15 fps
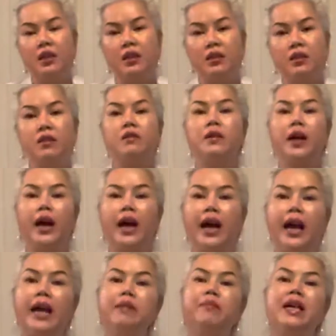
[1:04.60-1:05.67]
to you
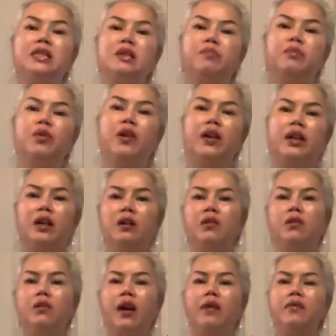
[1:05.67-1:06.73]
guys, my supporter,
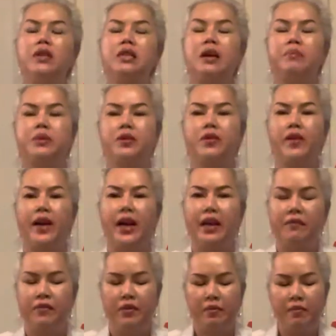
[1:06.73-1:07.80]
whoever subscribe
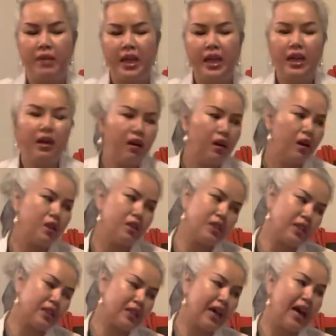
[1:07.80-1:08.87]
for me or
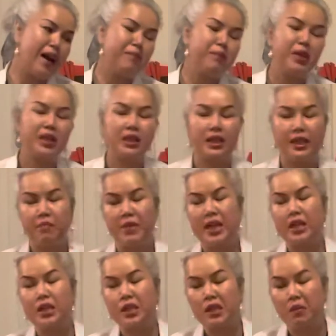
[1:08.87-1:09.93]
just come and give me
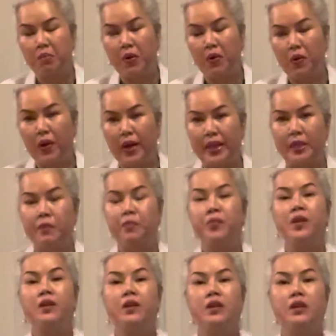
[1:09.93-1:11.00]
a support.
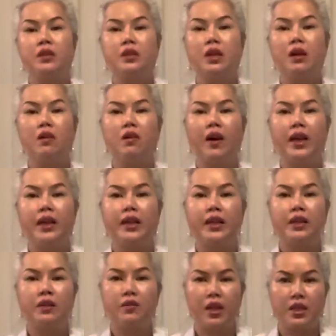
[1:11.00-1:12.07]
So I need
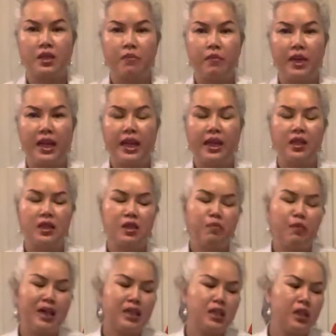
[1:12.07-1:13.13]
to explain,
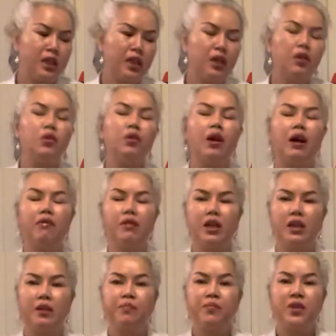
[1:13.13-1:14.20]
especially
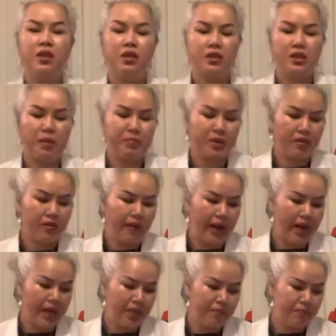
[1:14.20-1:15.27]
whoever
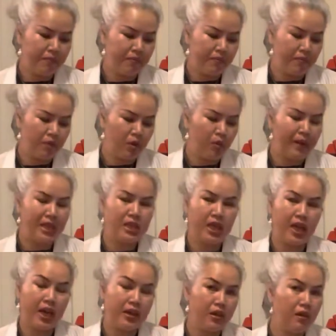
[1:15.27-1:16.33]
subscribe to my
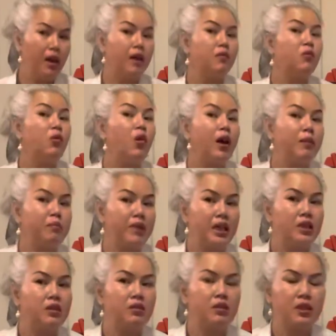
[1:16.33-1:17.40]
channel and want me
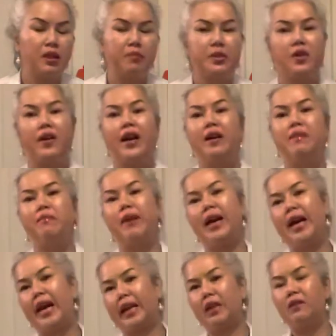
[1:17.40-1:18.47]
to subscribe
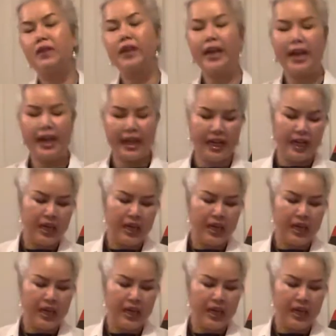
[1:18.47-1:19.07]
back, okay?